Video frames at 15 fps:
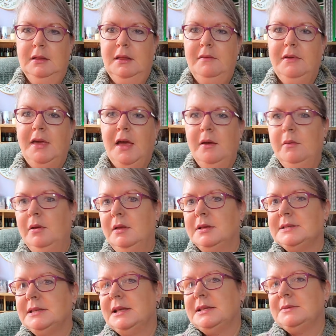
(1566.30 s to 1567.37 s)
There we go,
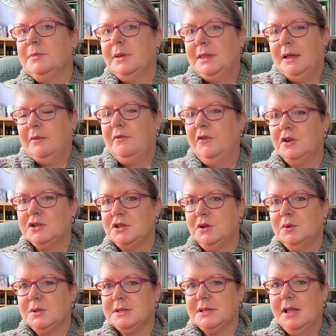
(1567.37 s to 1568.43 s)
so that's what that version
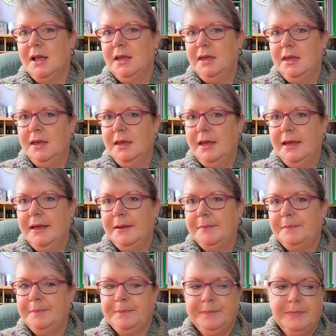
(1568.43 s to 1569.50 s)
looks like.
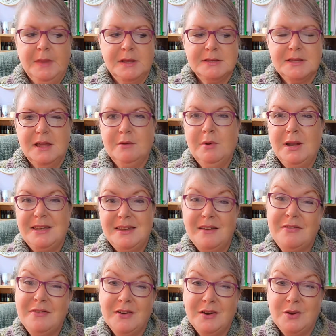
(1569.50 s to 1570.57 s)
So they're quite
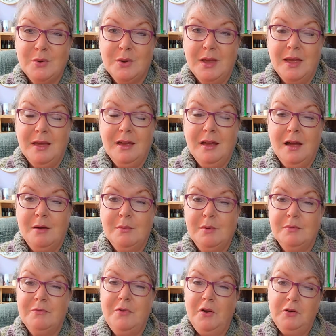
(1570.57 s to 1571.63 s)
different looking. I
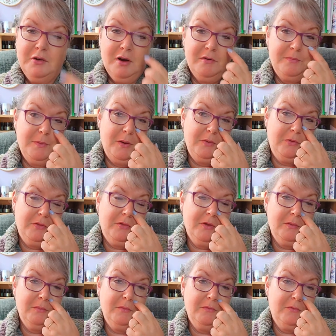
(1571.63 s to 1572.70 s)
will photograph both of
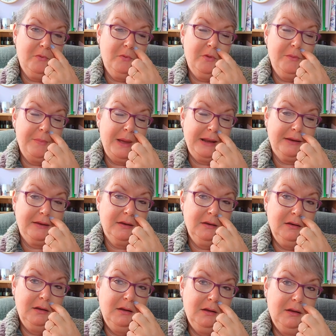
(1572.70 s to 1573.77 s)
them for the
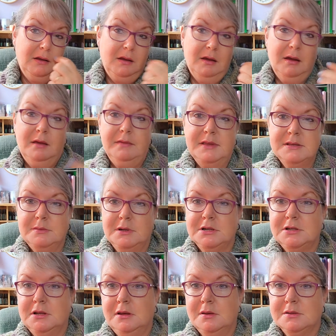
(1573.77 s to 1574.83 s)
pattern. This one
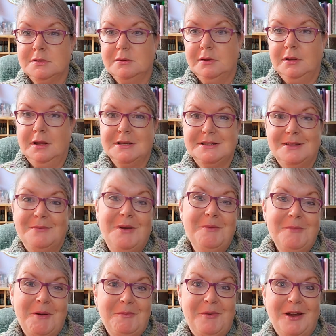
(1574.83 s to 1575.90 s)
actually goes quite nicely with
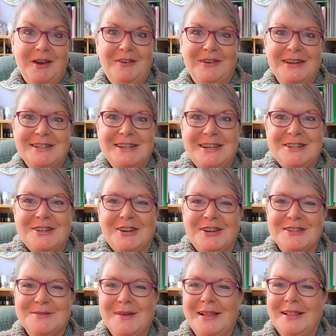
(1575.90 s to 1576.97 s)
my bright green t-shirt
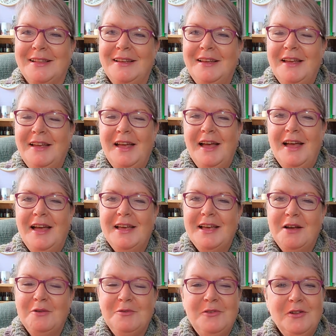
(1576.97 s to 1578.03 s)
as well.
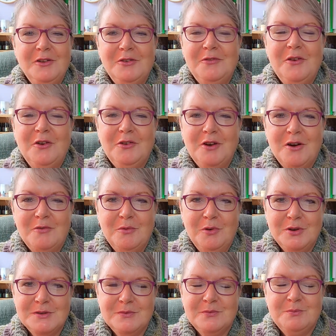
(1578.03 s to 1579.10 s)
I'll photograph
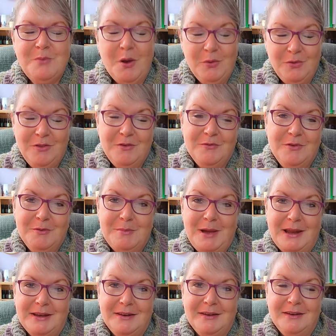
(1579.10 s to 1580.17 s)
on both of them for the
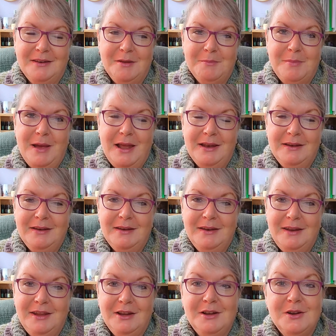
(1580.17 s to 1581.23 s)
pattern. The
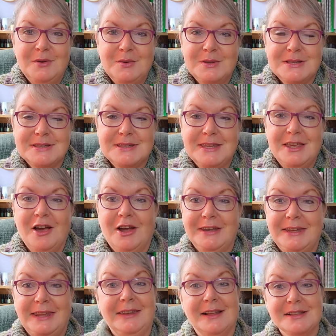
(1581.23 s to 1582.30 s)
pattern includes the yarn
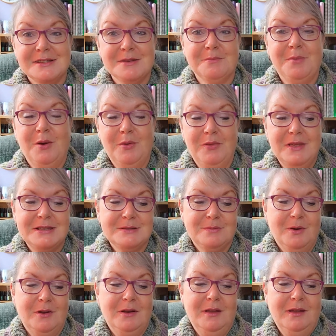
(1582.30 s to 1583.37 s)
details of both this
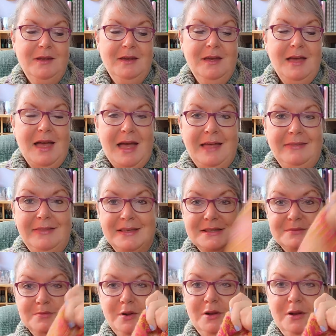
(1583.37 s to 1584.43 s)
one and
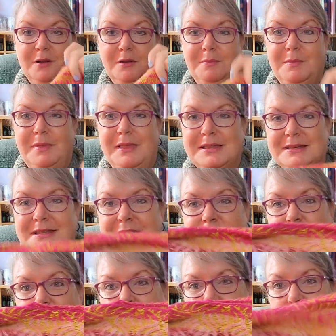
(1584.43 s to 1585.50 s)
this one, but this is the
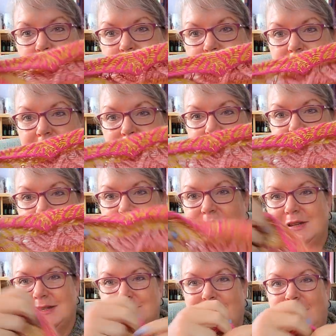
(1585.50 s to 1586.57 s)
one that I will use for
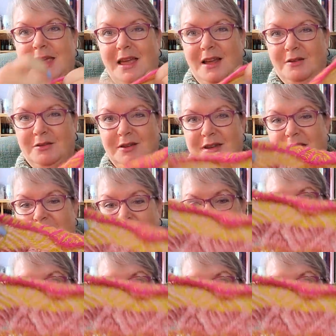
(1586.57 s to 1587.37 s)
display at